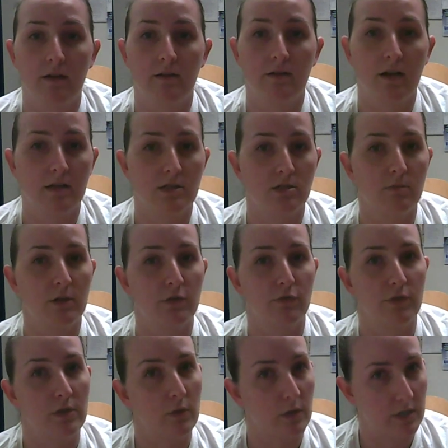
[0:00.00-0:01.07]
not so much
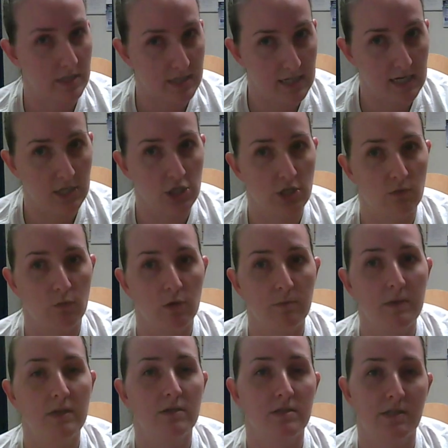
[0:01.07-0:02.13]
for the organization, would
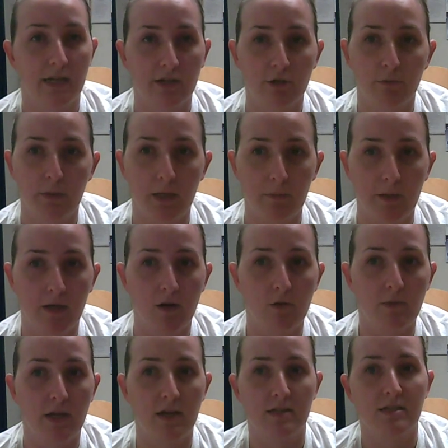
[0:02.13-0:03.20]
be the standard
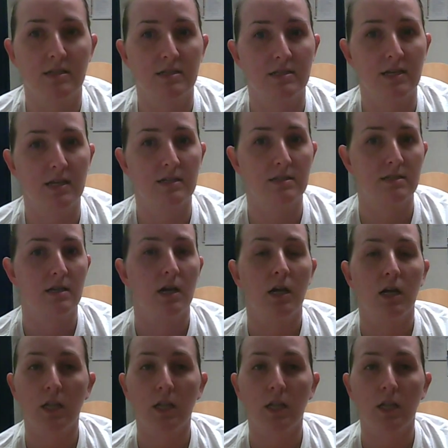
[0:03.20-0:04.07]
PPO because it states